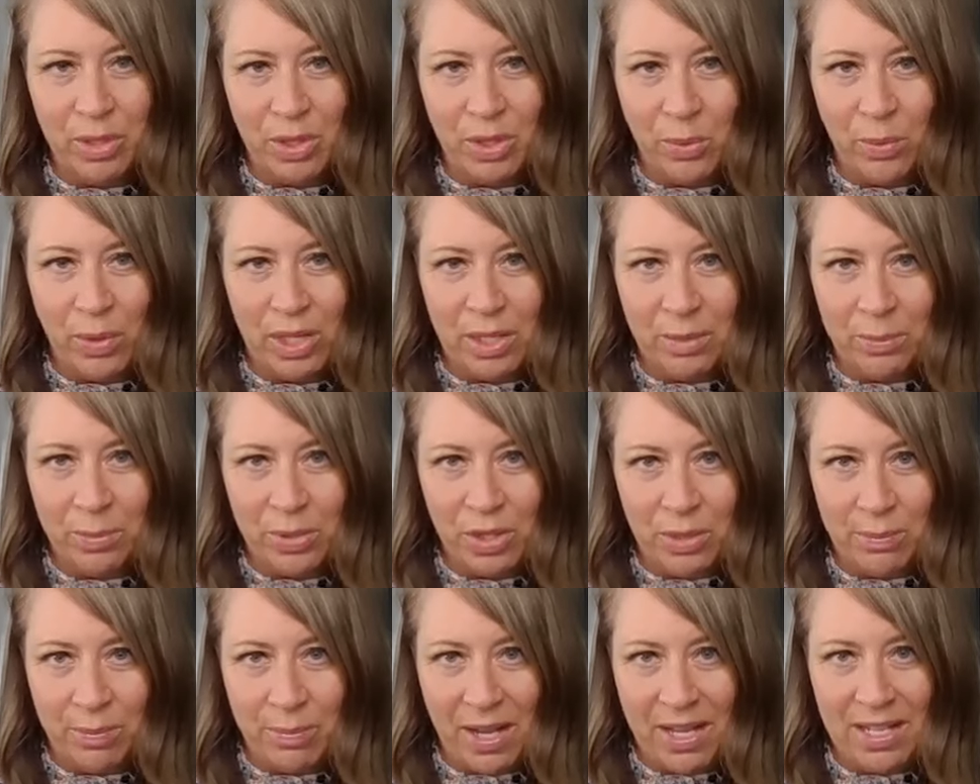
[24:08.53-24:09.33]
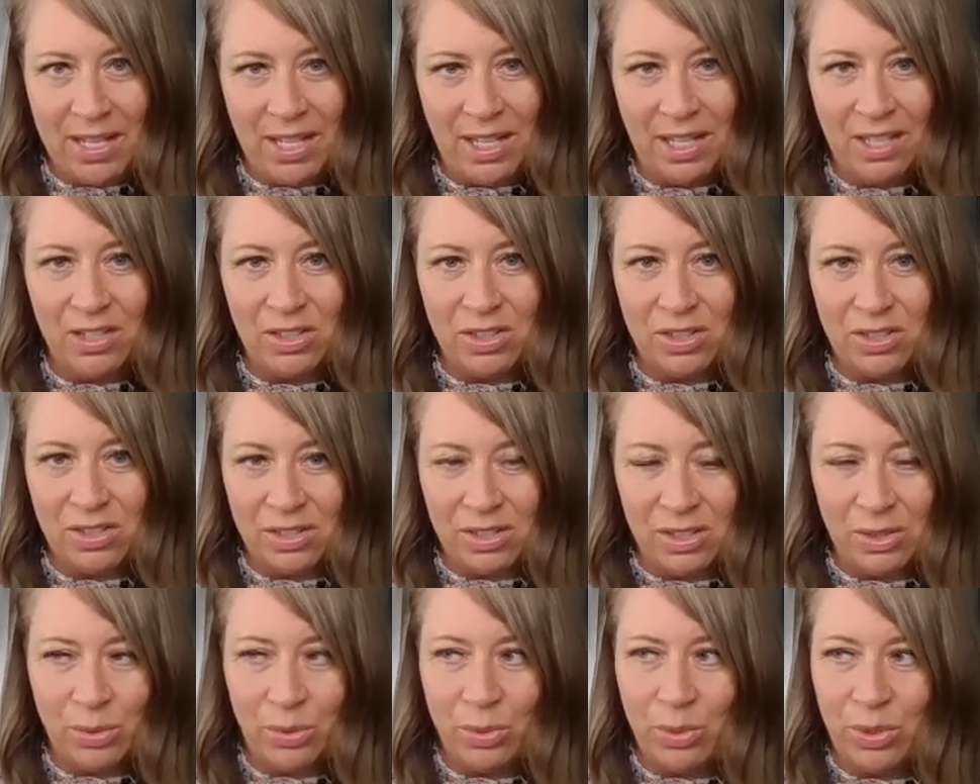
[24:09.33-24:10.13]
You don't want to put it by
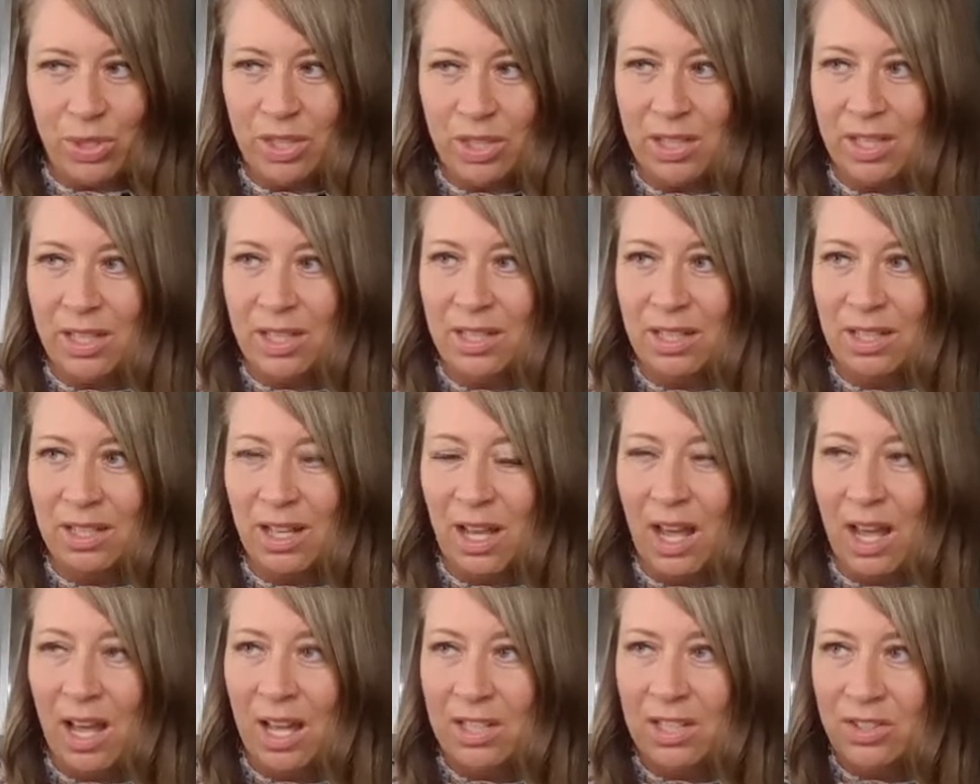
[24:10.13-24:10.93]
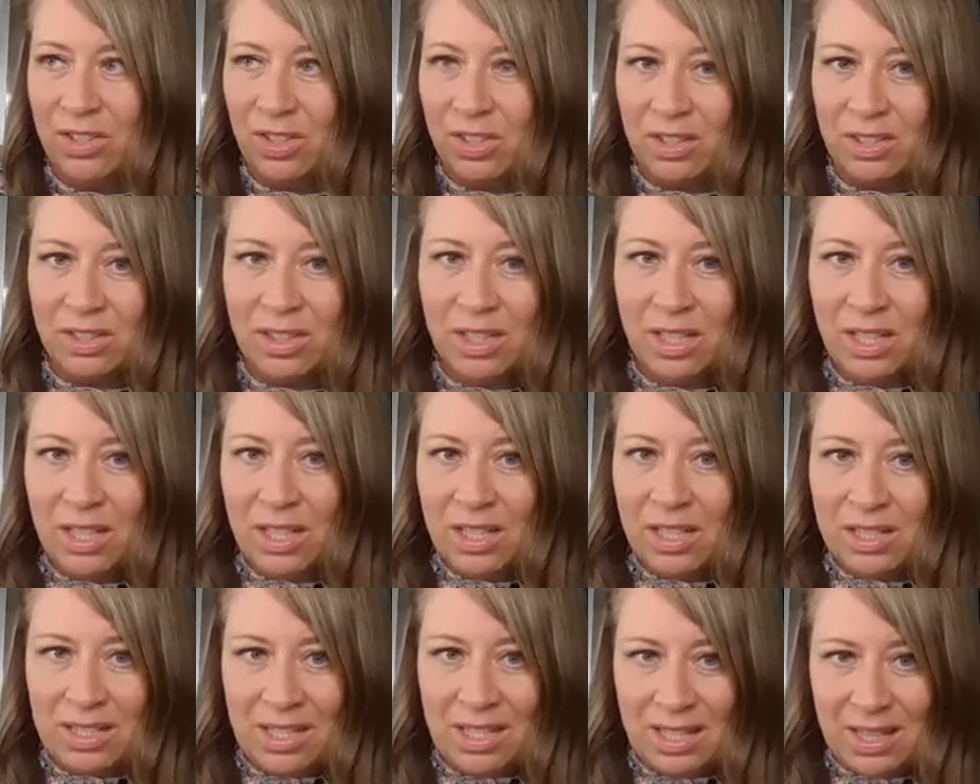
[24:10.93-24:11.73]
heaters or in
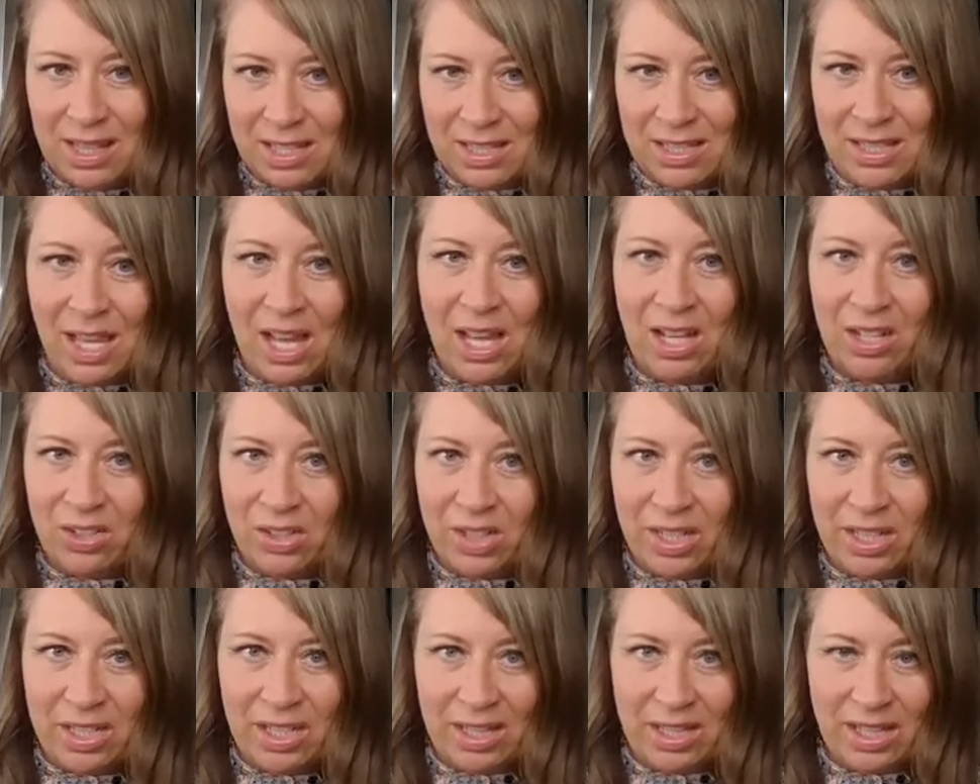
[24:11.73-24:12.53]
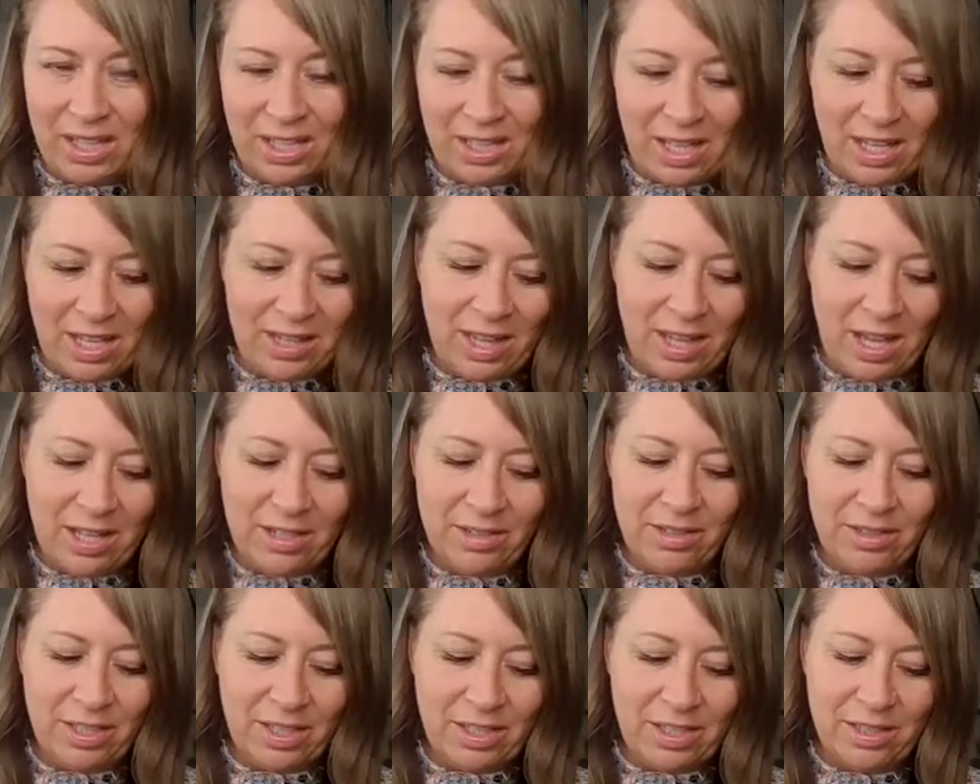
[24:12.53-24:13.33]
underneath the sun or anything like
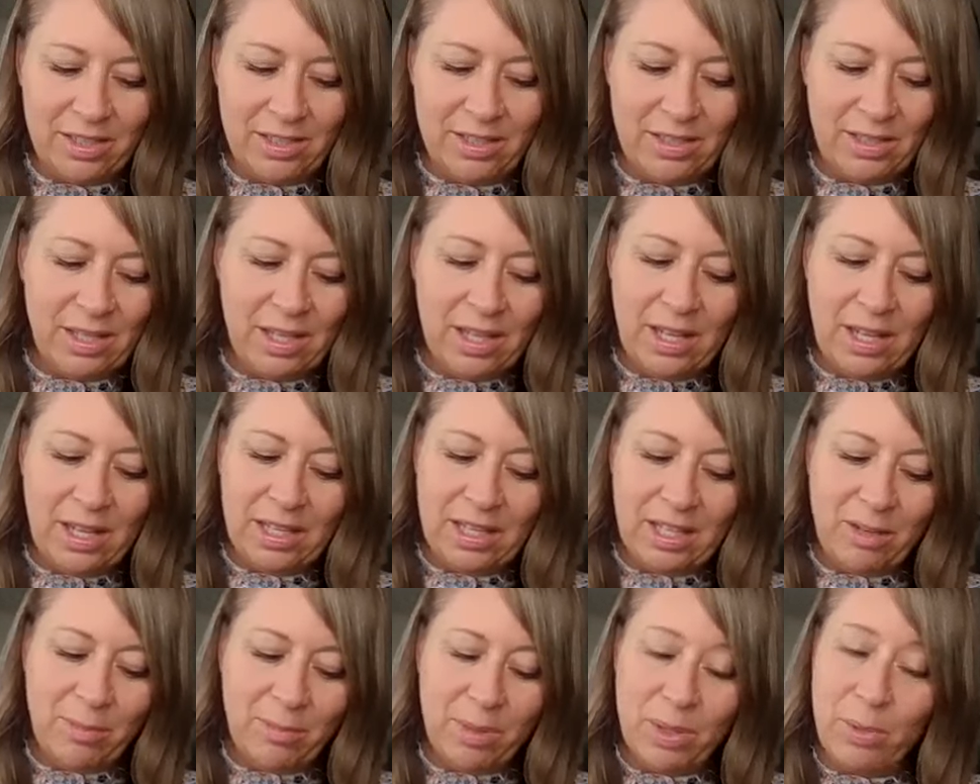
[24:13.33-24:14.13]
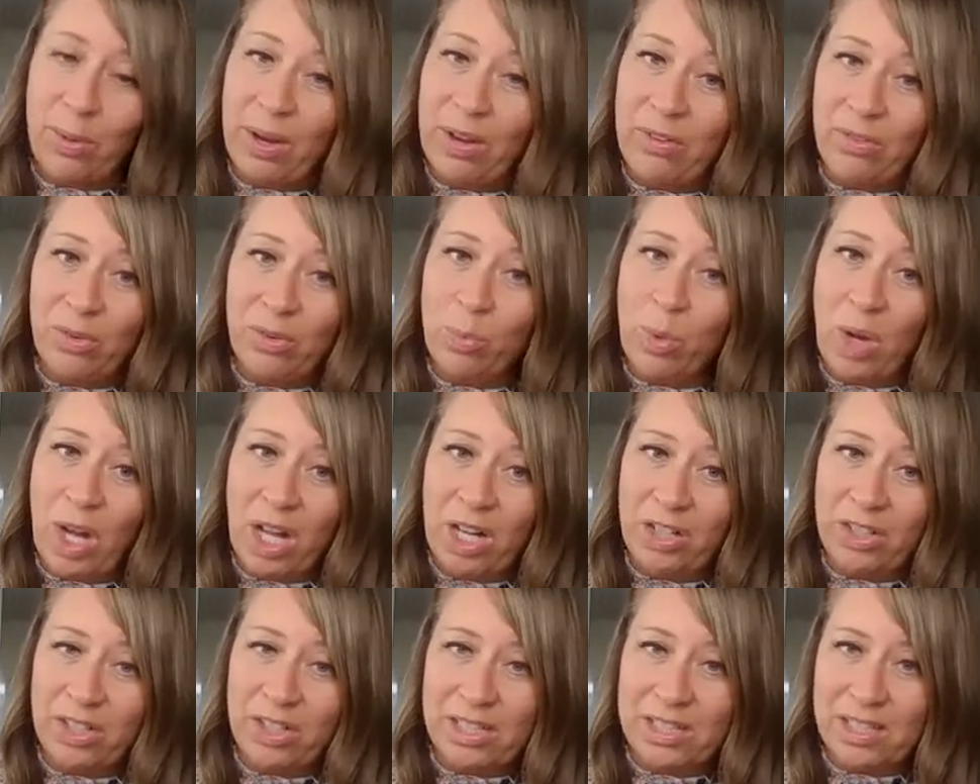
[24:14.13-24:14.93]
that. Just keep it away from
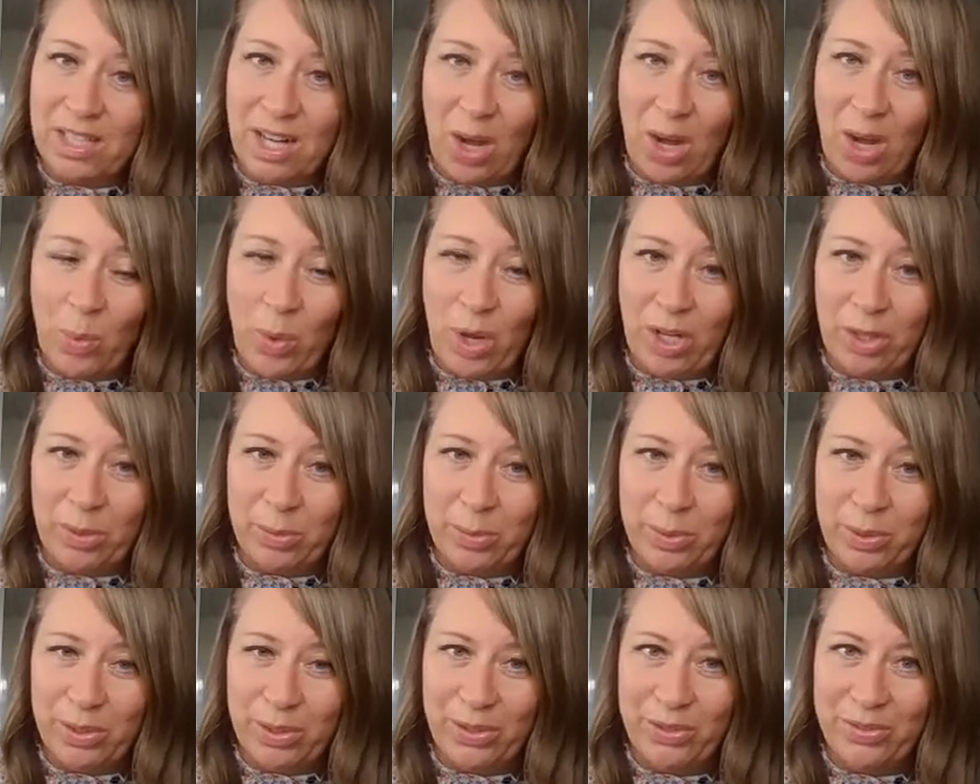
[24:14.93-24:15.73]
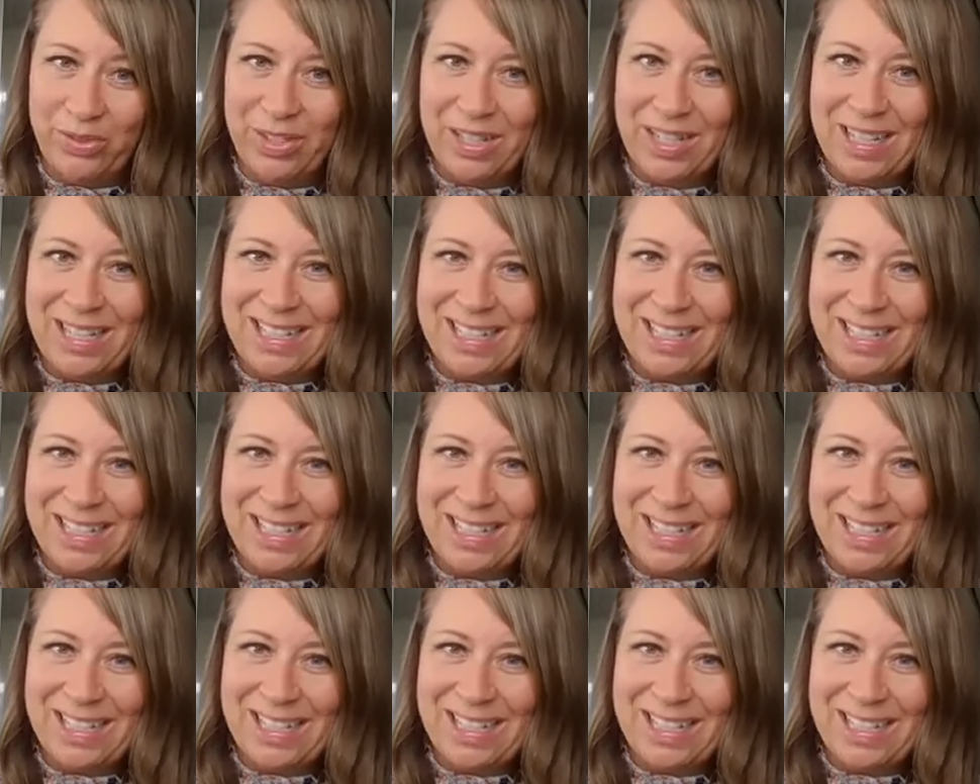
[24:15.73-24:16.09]
water. It's not waterproof.